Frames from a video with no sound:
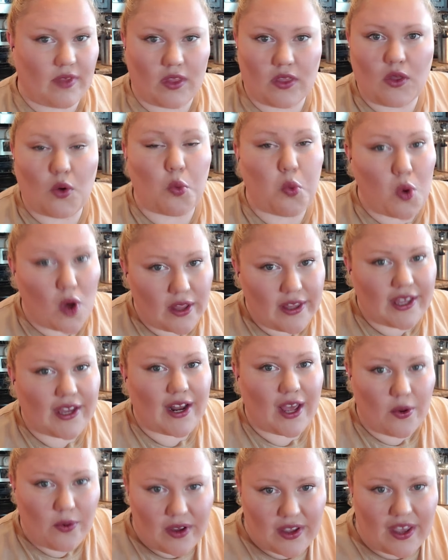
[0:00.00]
the one that
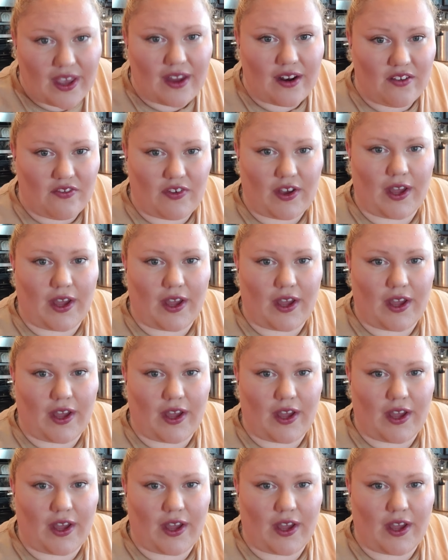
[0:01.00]
I would get if